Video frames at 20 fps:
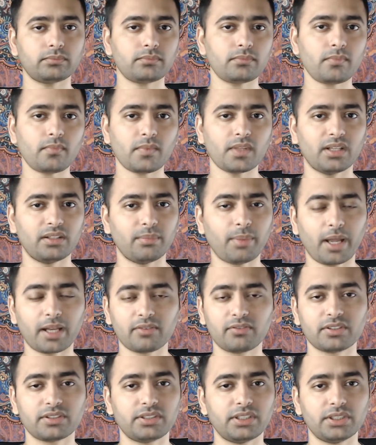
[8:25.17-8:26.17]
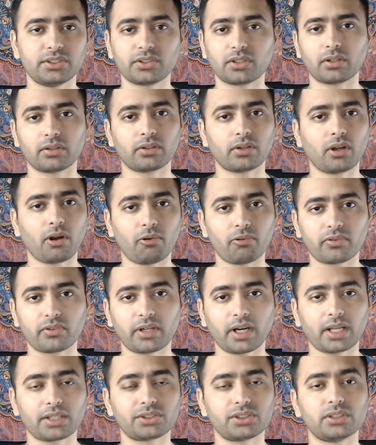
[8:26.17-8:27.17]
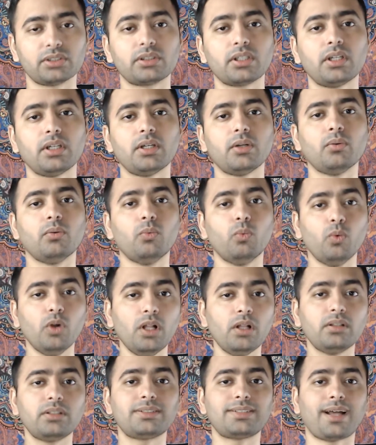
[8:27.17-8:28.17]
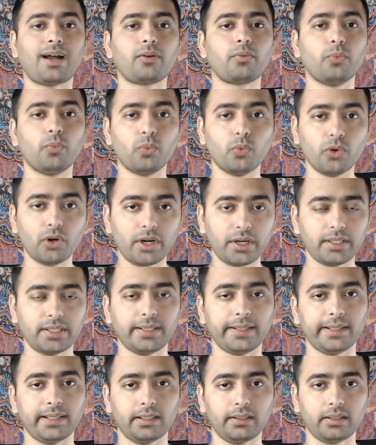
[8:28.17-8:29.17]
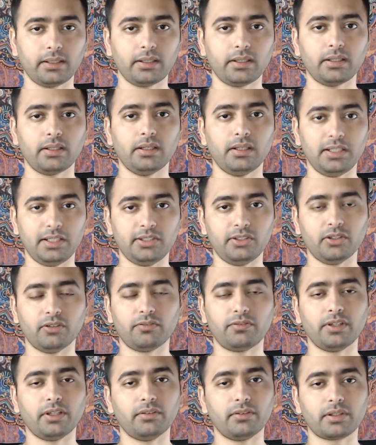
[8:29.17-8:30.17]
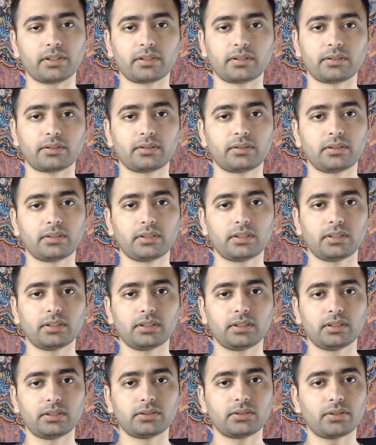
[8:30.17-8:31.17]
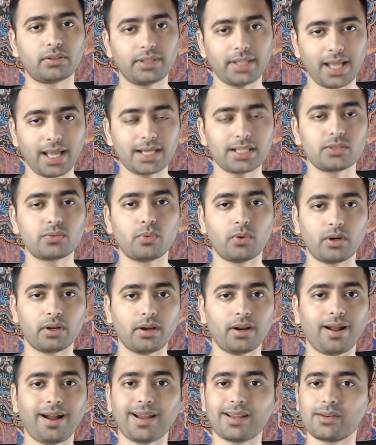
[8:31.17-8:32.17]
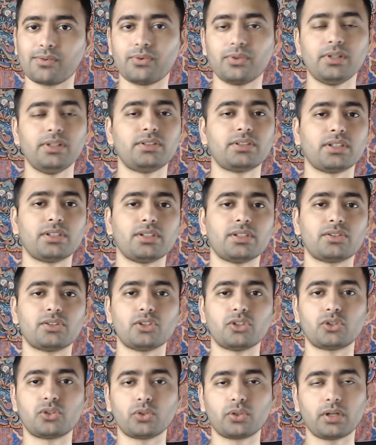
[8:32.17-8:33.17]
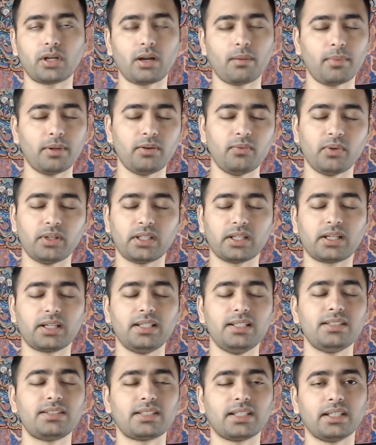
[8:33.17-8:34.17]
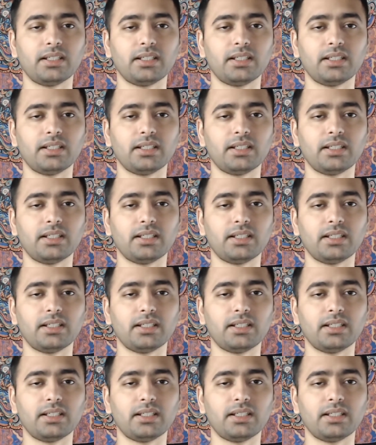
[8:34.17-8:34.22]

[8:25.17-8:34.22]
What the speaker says: The manifestation or the law of attractions will start working in your favor. So that is what I really suggest, is to come in with a clean set,